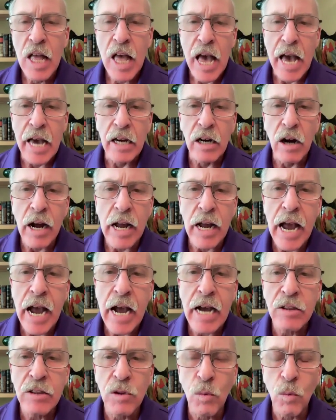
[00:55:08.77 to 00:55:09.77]
And I
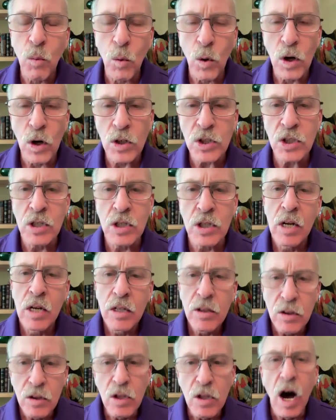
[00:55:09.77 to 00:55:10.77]
had the worst
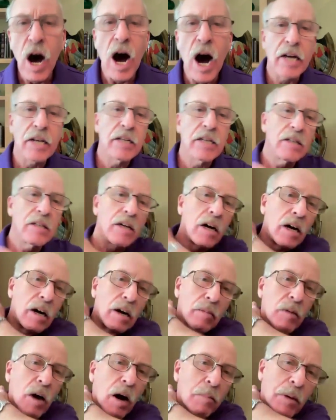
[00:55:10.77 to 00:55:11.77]
knot
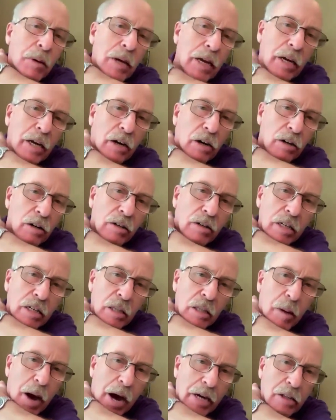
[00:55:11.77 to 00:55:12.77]
up here in
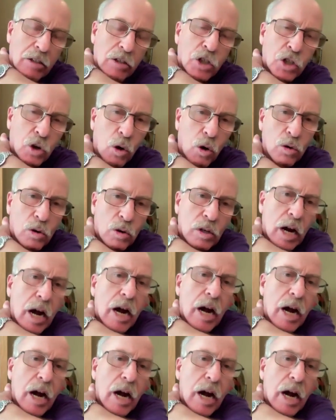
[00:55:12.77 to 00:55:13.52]
the back of the shoulder.